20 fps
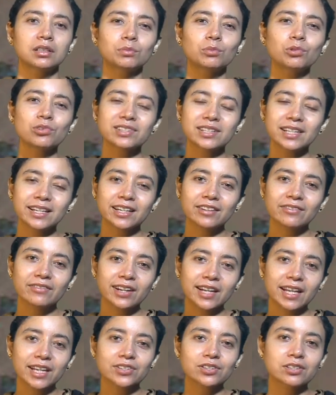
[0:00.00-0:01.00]
mostly in the
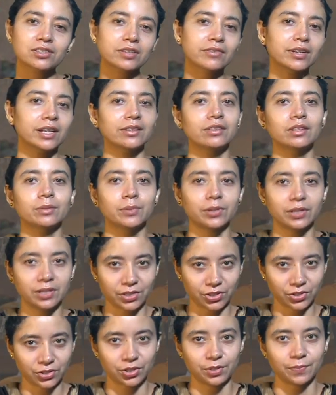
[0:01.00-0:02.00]
villages of Andhra
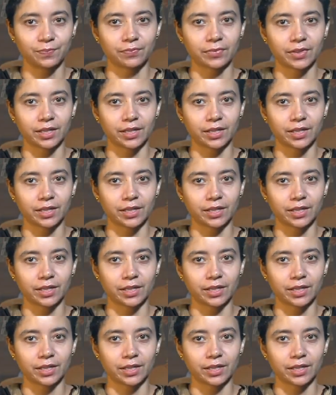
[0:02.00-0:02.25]
Pradesh